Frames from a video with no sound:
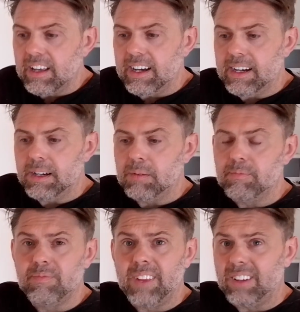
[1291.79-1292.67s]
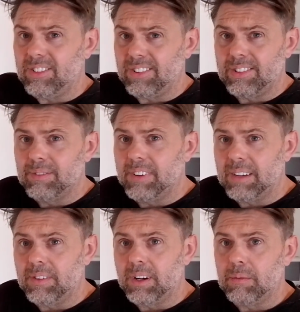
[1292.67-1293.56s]
That's just something
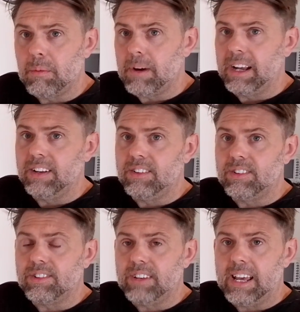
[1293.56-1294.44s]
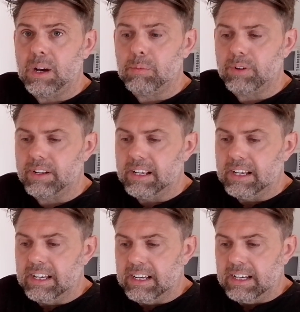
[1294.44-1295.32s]
I've got in my mind just now, but
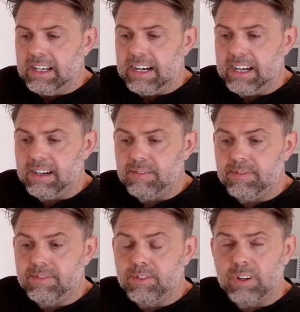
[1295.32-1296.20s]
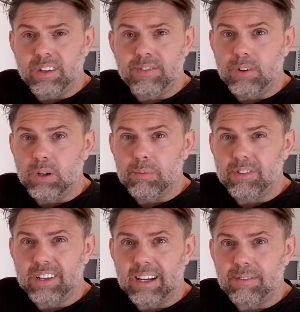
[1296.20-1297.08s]
I have
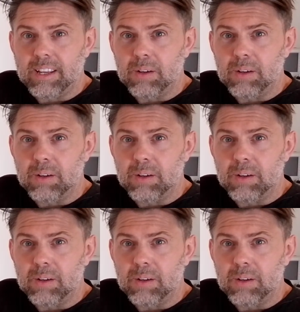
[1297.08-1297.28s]
transformers, I have